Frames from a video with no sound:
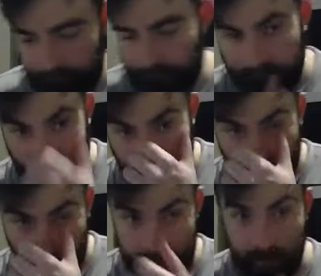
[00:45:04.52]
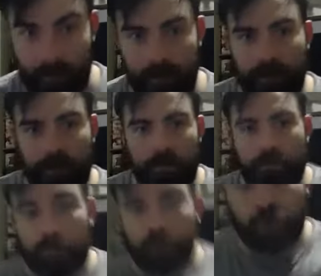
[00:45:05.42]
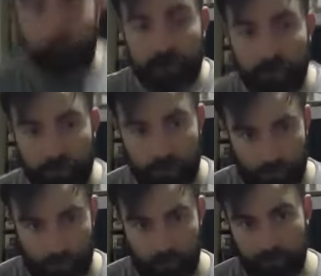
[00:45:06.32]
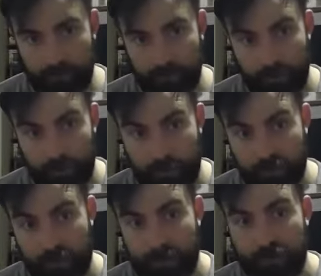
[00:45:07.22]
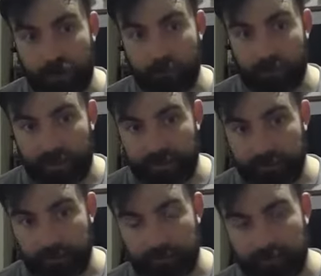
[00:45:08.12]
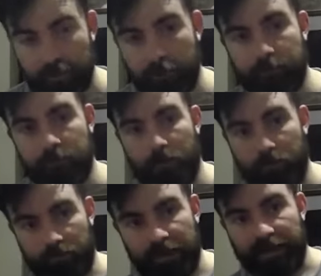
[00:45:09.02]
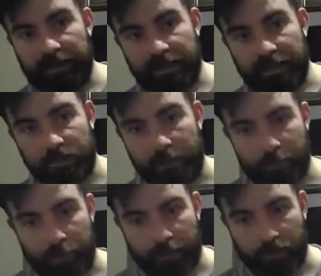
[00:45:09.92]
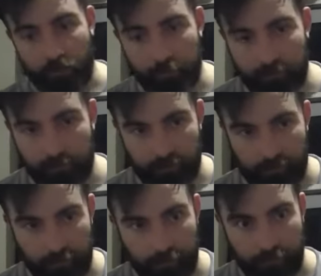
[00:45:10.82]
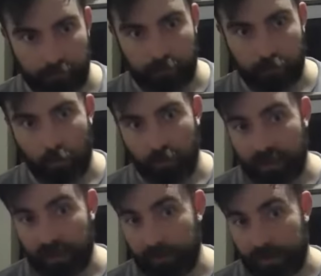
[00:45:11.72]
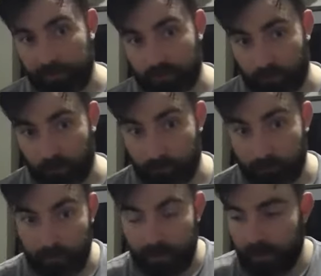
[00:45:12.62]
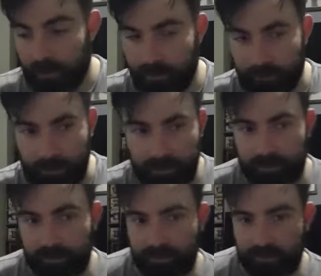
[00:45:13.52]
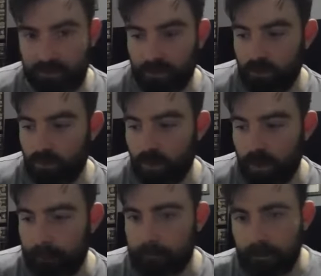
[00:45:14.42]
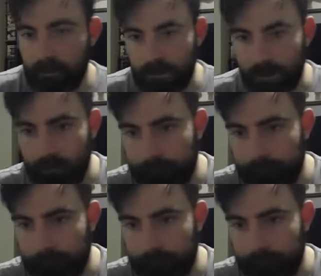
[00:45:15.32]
So show me that Show me that you know the stretch complex. Remember, take a knee and grab your ankle, and we'll do the quad hip hamstring one. 3, 2, 1, go.